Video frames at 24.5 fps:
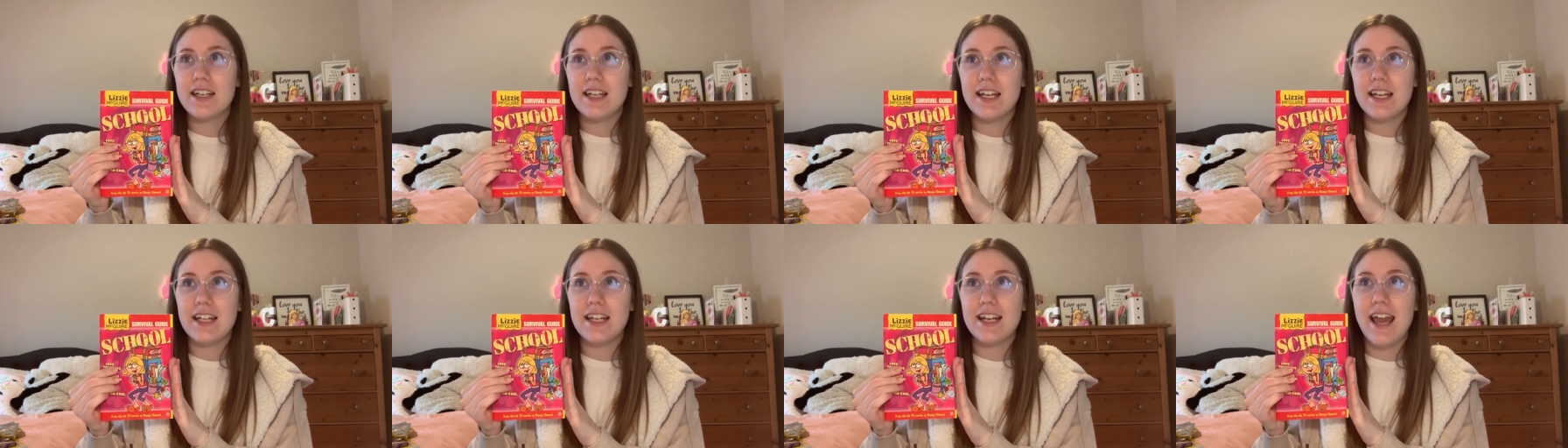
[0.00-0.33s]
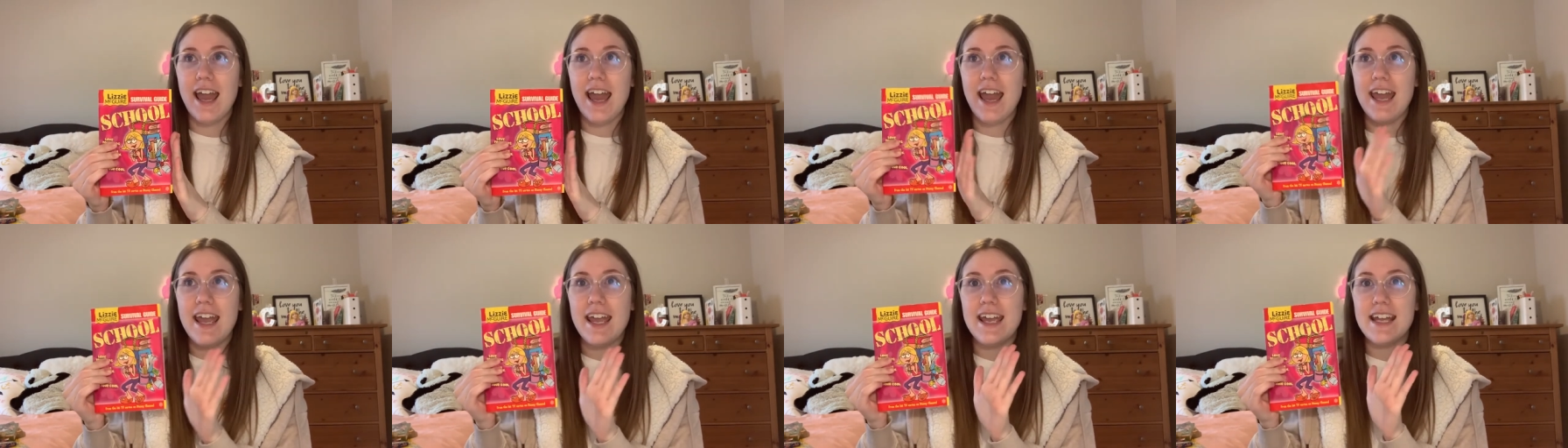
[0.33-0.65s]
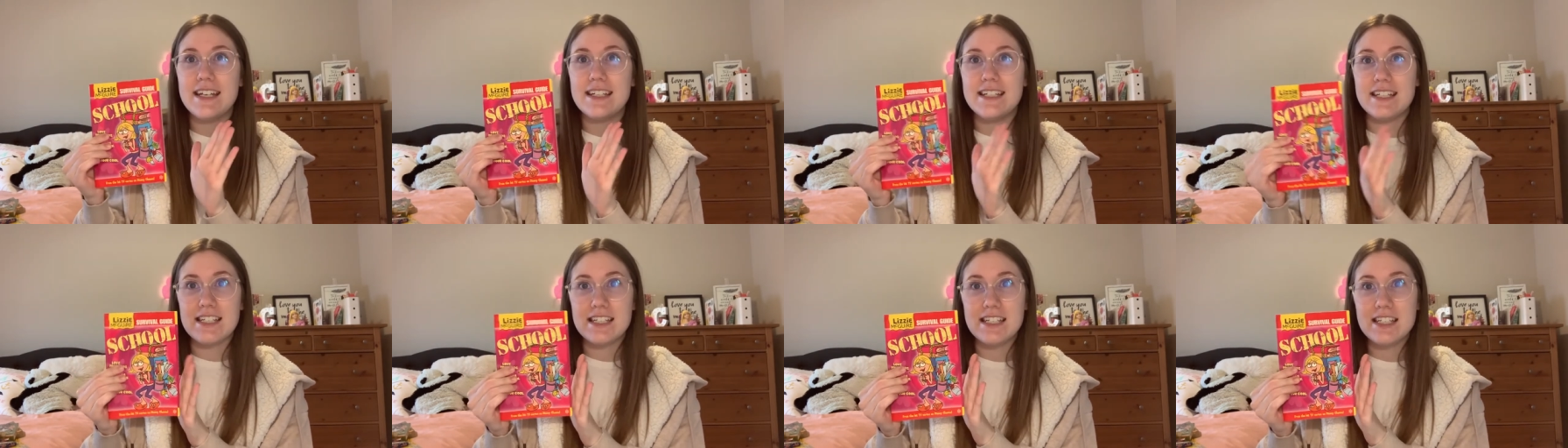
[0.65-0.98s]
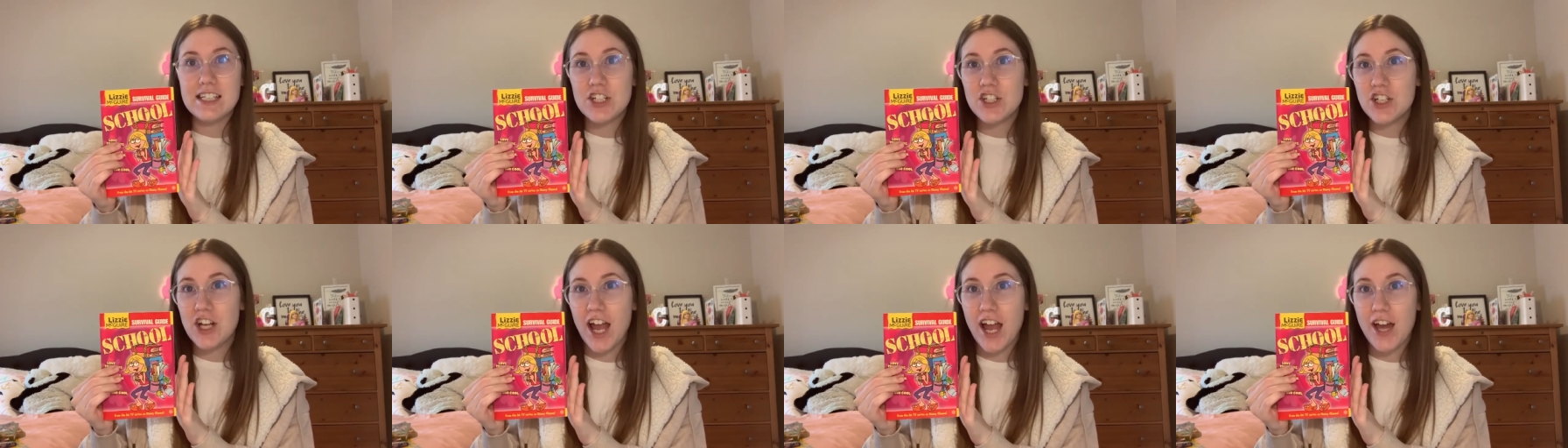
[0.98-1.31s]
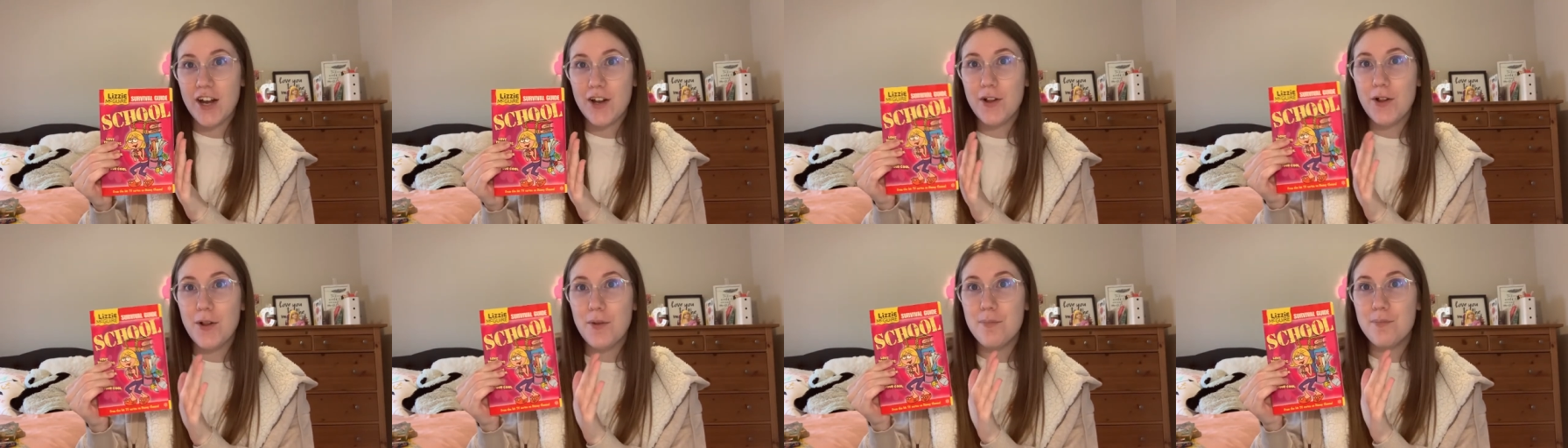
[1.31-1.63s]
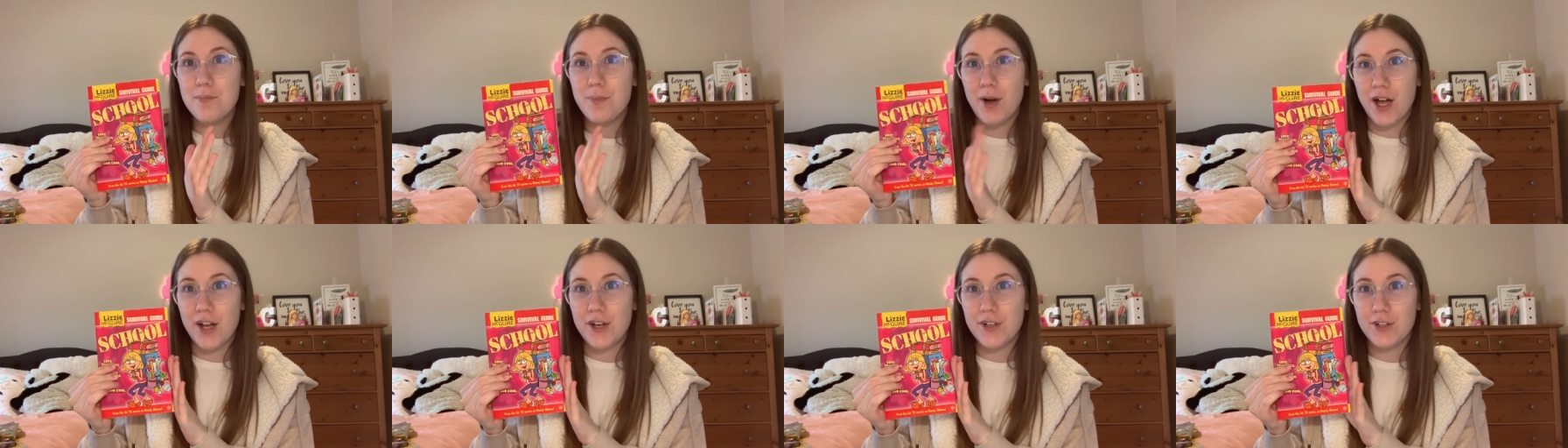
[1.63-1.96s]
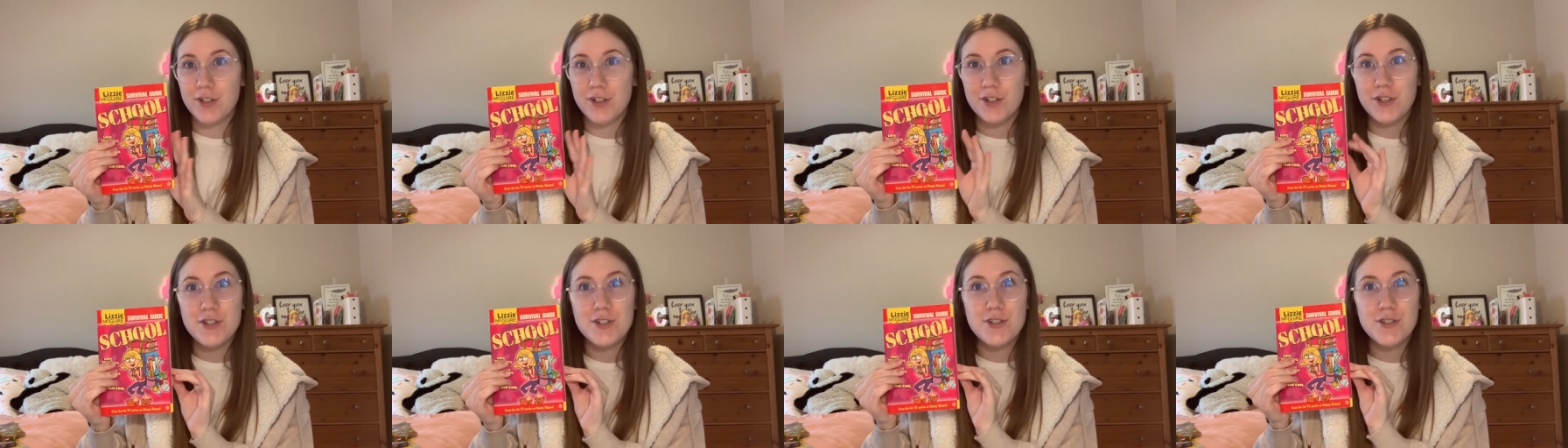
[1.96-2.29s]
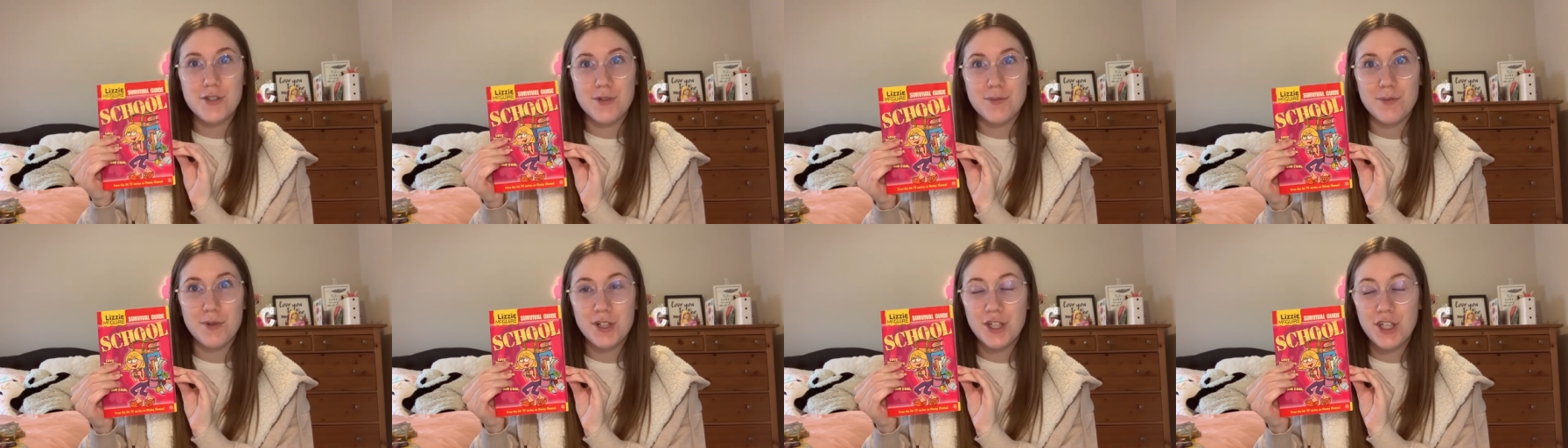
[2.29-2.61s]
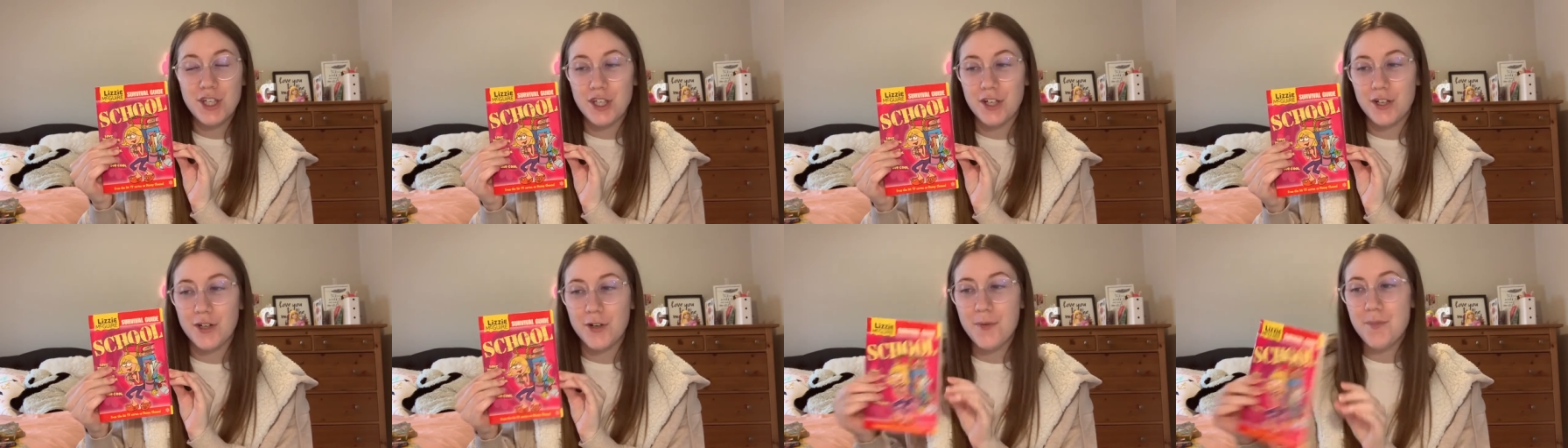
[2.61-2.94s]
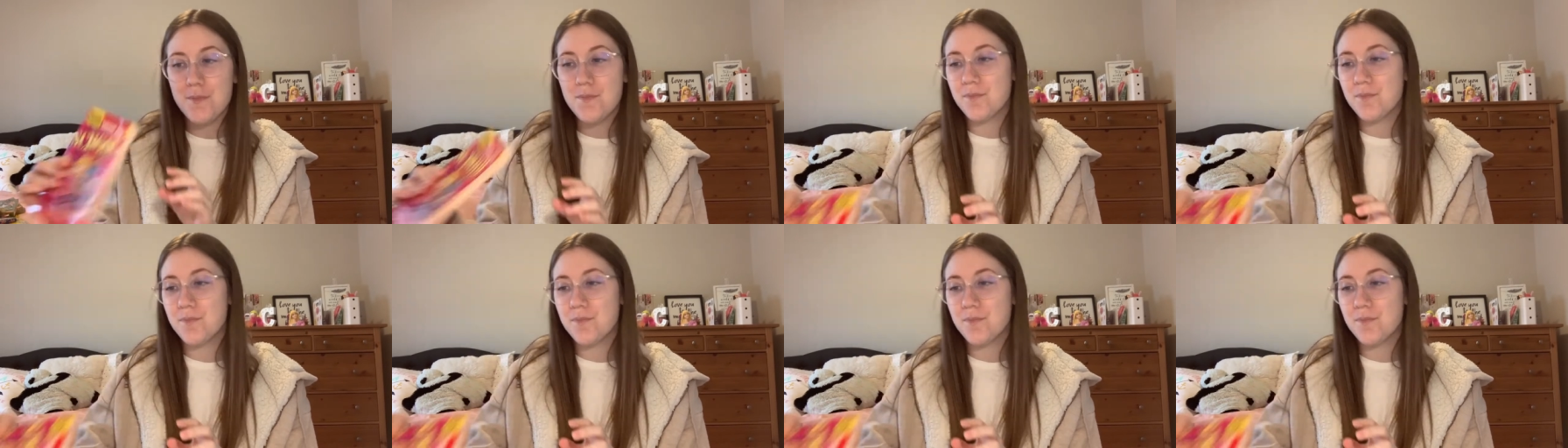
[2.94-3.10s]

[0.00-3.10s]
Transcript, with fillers: in a Disney Channel bundle, super cute.